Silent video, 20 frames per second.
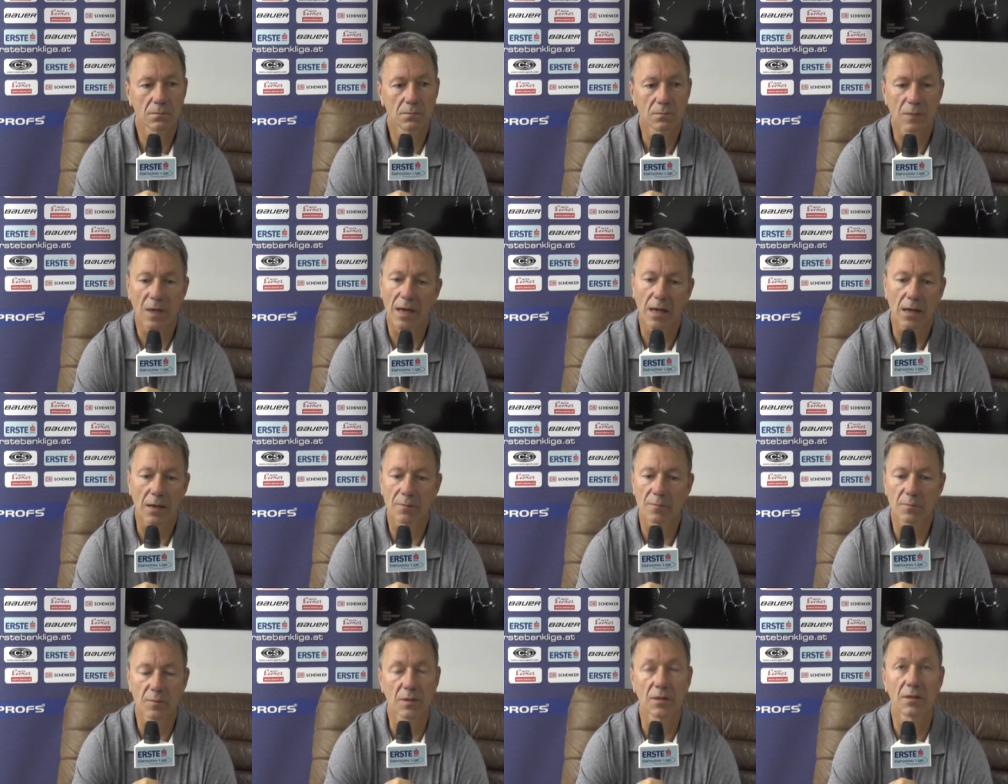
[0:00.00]
yeah, I
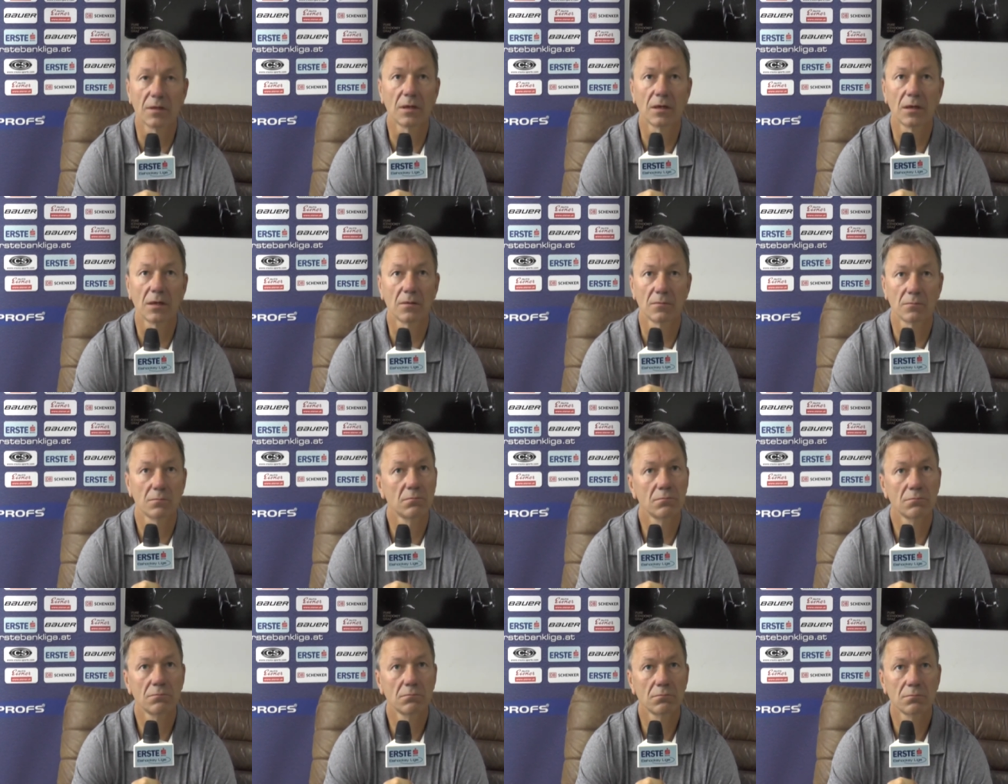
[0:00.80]
mean, uh,
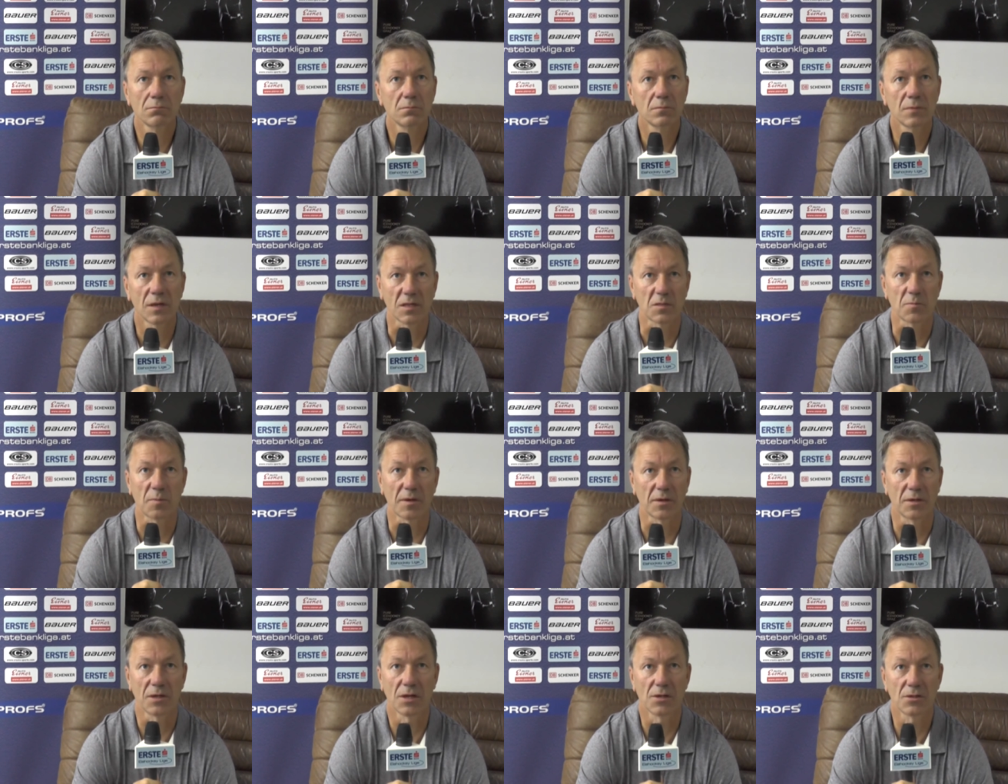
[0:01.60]

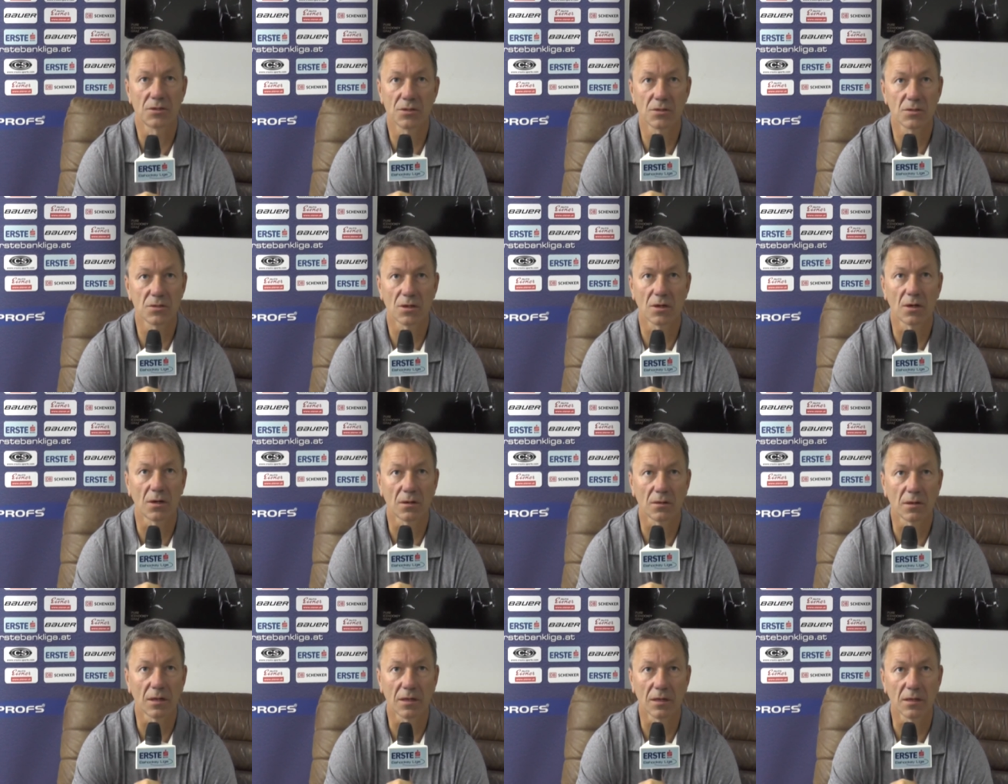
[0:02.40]
expectations
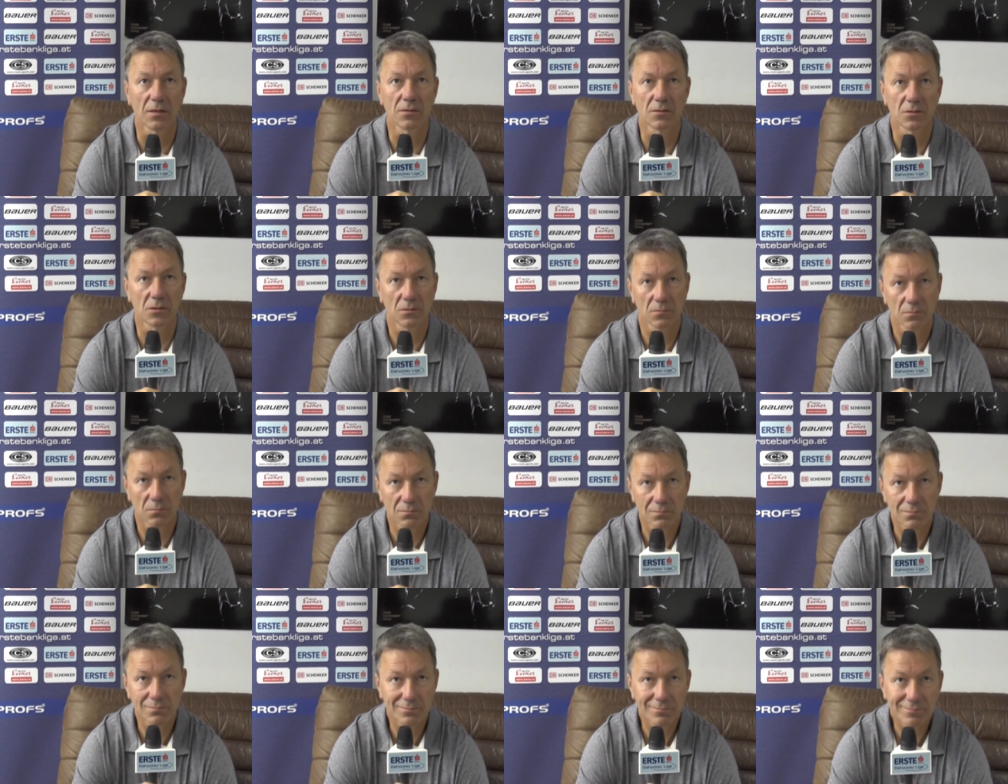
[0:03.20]
are that he's
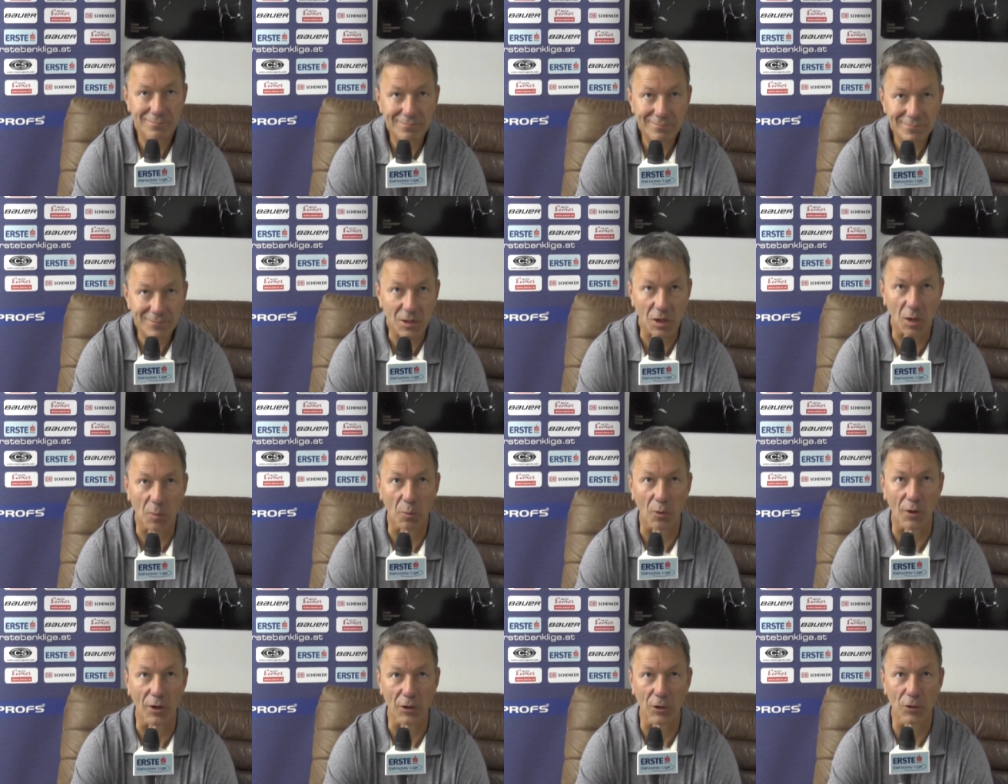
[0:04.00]
gonna
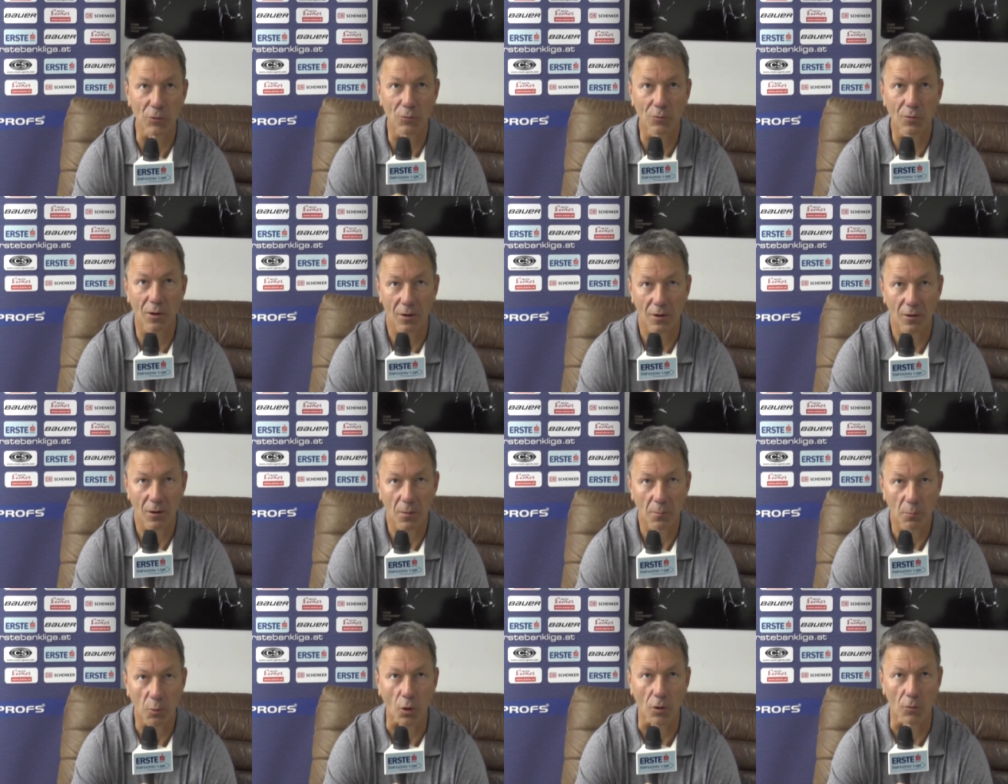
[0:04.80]
play a good uh,
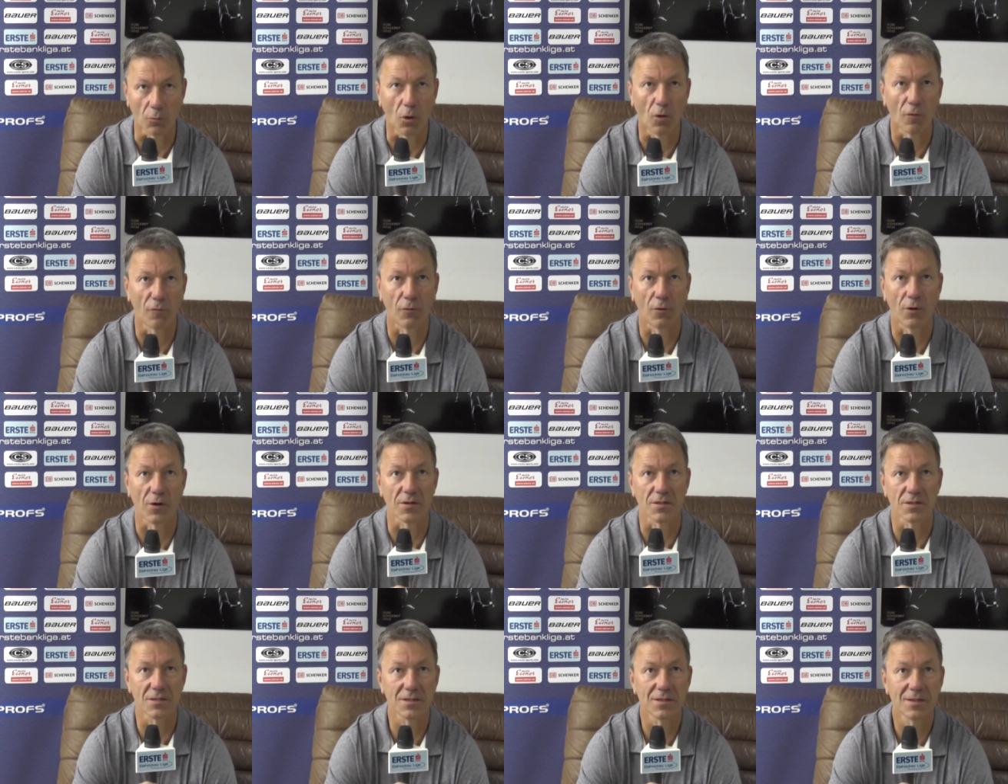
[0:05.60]
important role for
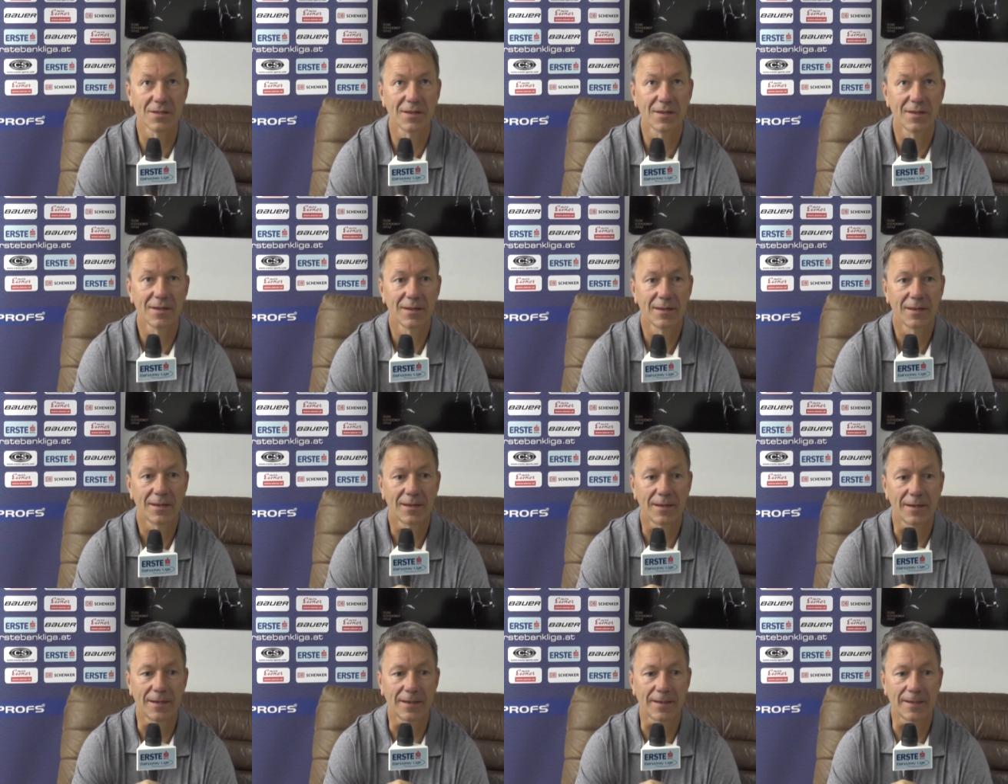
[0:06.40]
us,
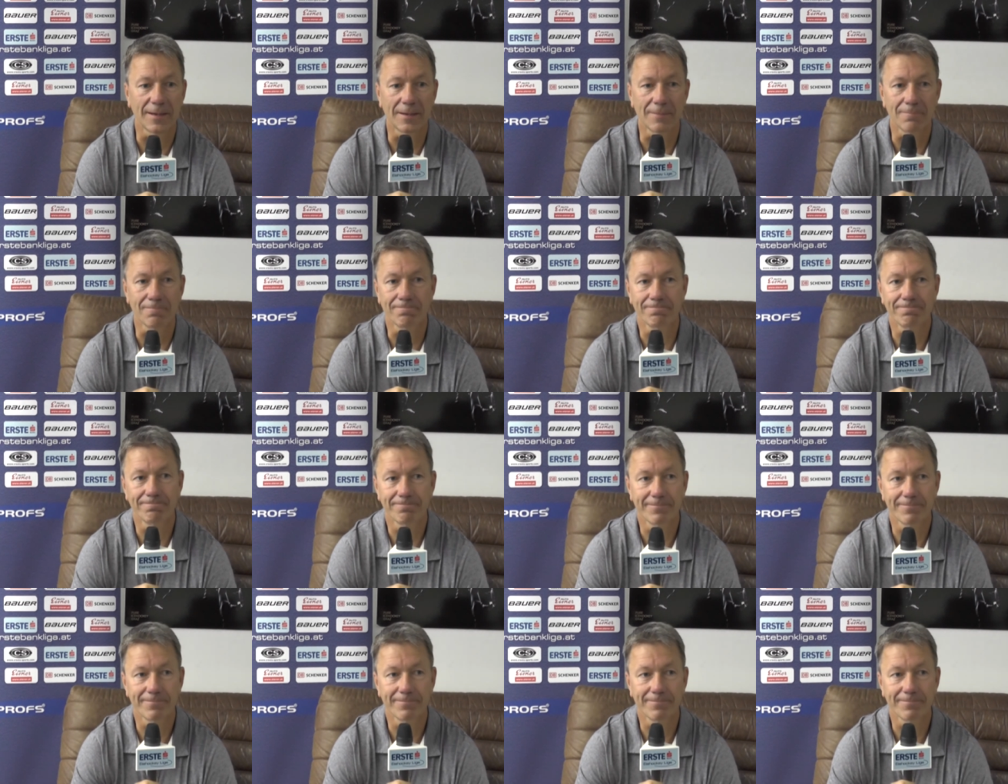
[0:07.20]
um,